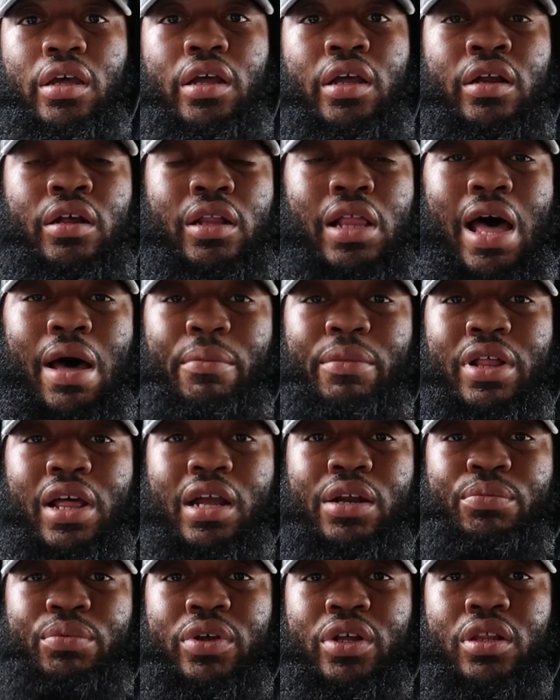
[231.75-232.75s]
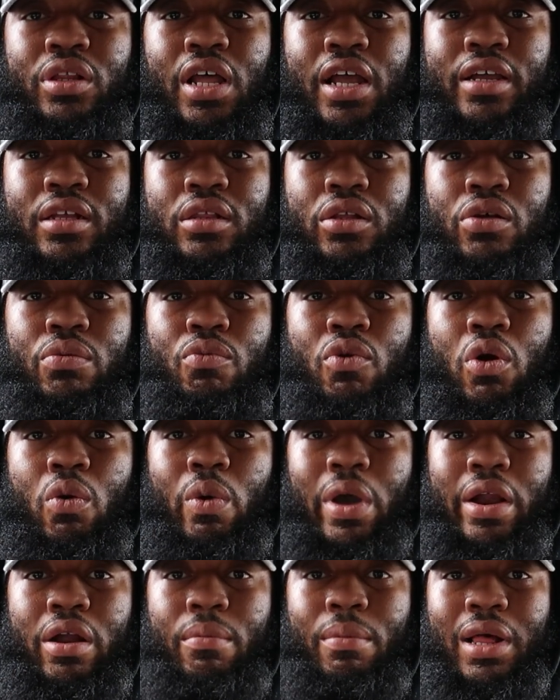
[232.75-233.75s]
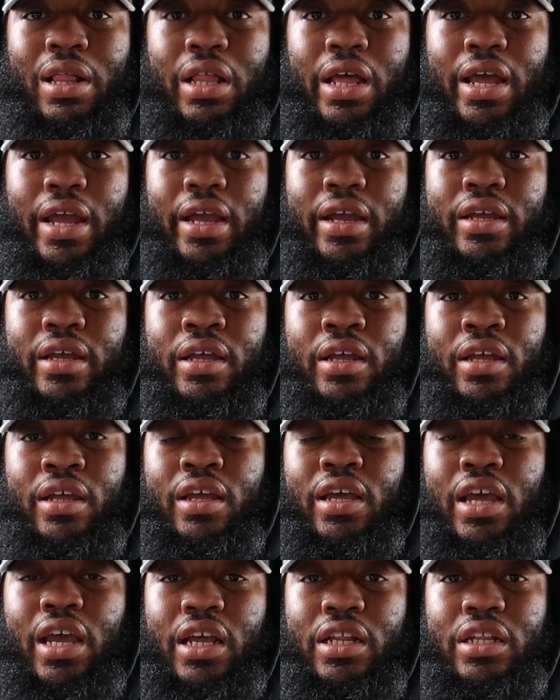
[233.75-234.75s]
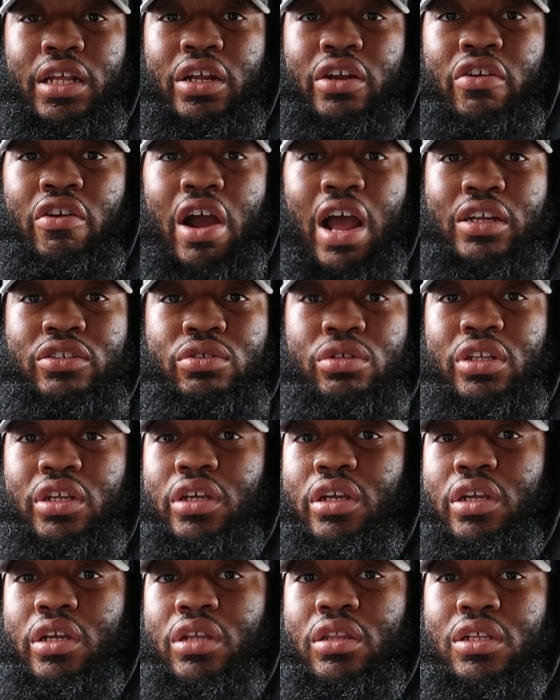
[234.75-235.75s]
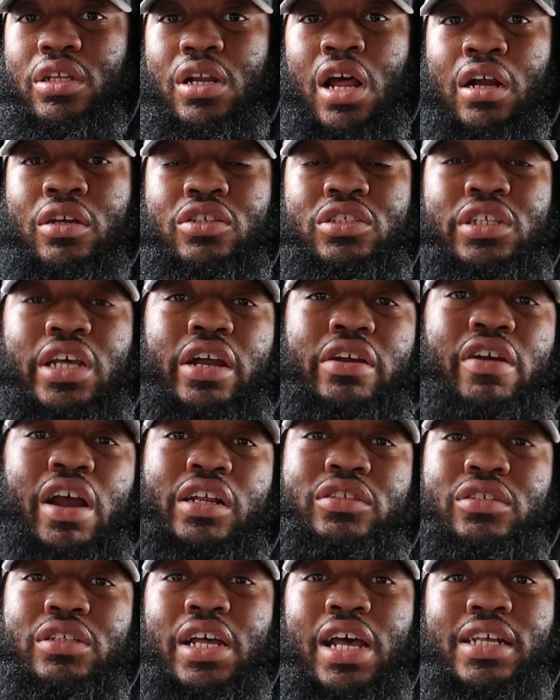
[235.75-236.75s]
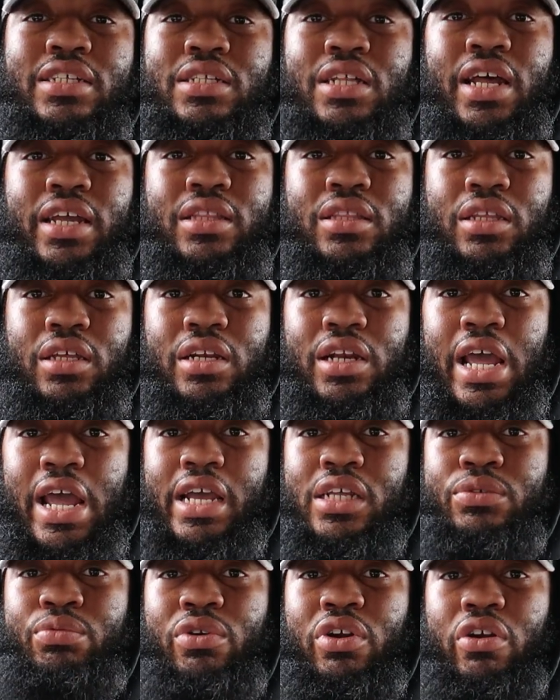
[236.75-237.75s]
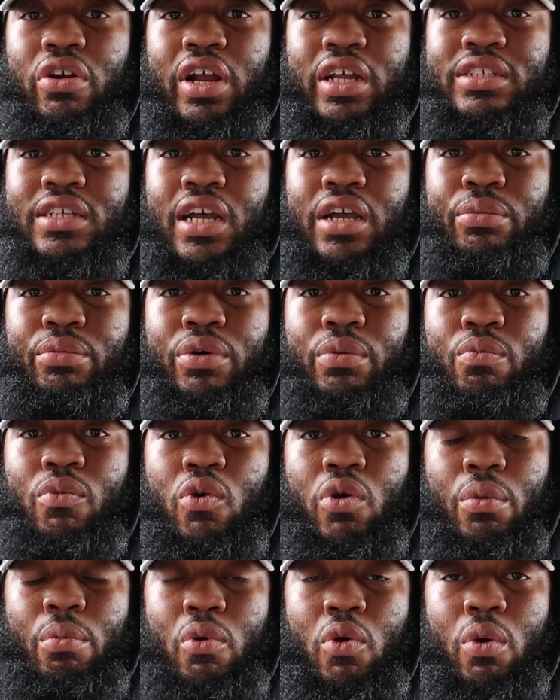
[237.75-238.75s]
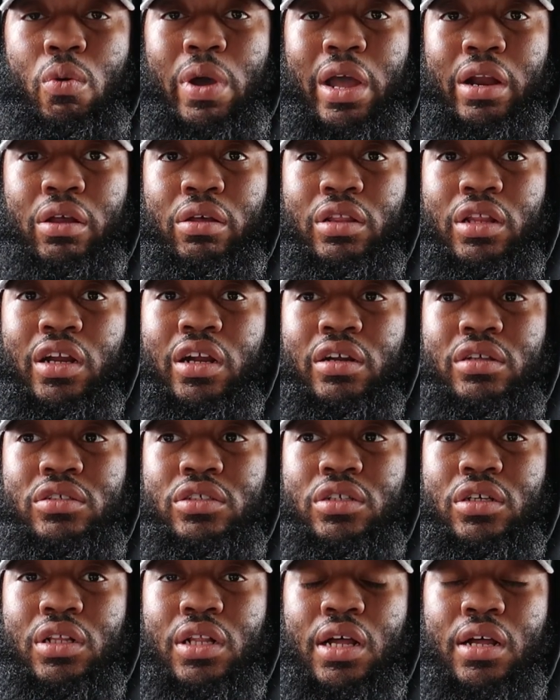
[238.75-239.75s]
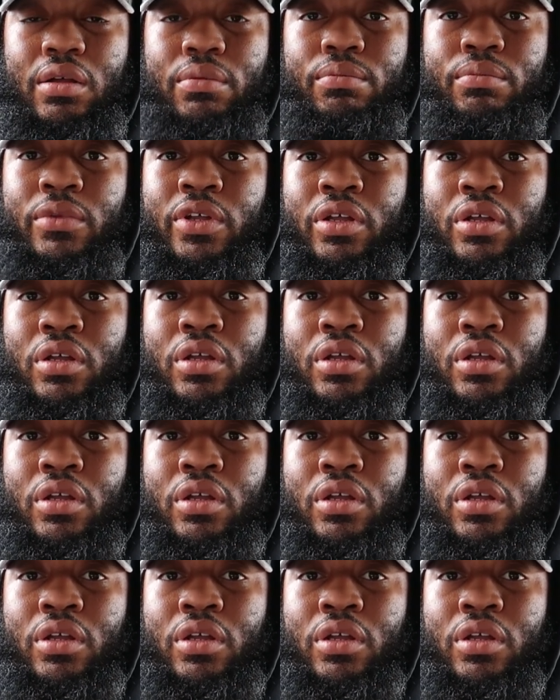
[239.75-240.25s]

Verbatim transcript: It allowed me like put like a little more weight on my leg and then gradually the doctor said gradually as like the days progress I could put more and more weight on there until I'm